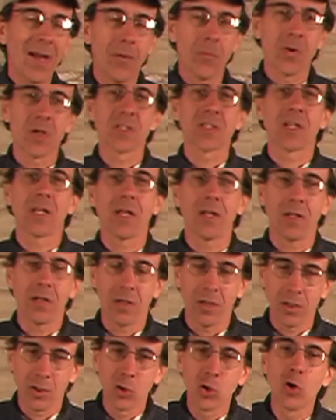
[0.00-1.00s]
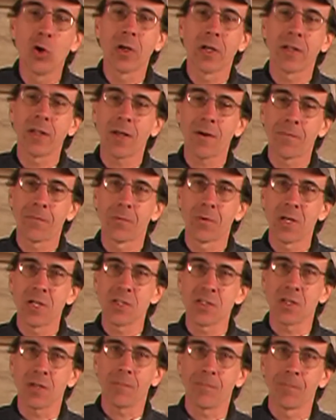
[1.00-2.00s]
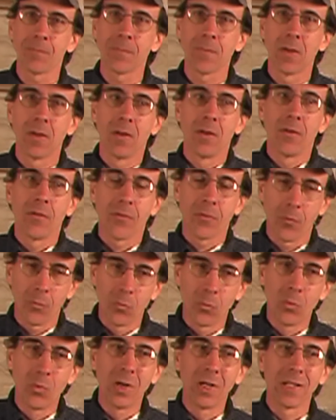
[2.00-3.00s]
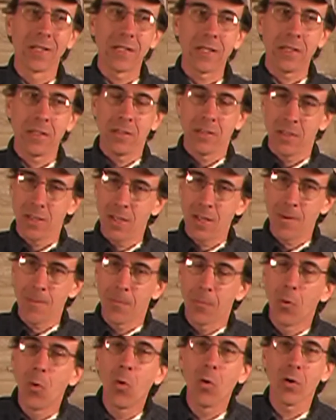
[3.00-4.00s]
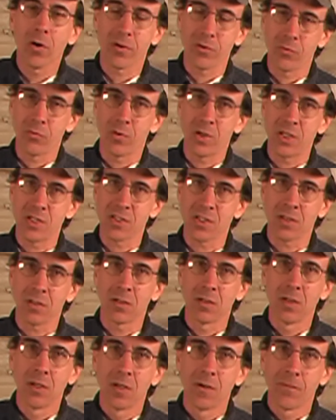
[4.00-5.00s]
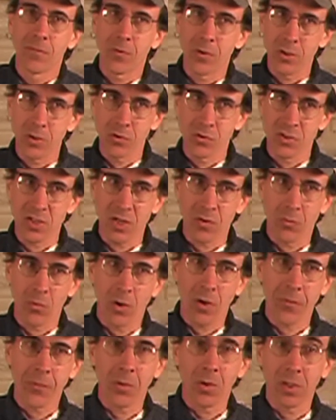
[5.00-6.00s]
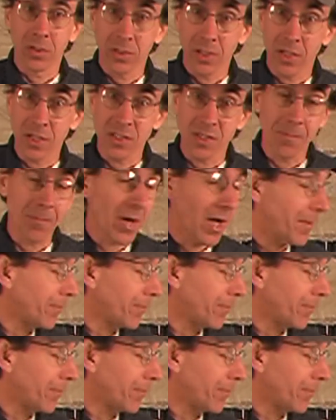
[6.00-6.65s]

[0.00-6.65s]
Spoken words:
wasn't a good enough reason, the really important reason for using Roth oil tanks in my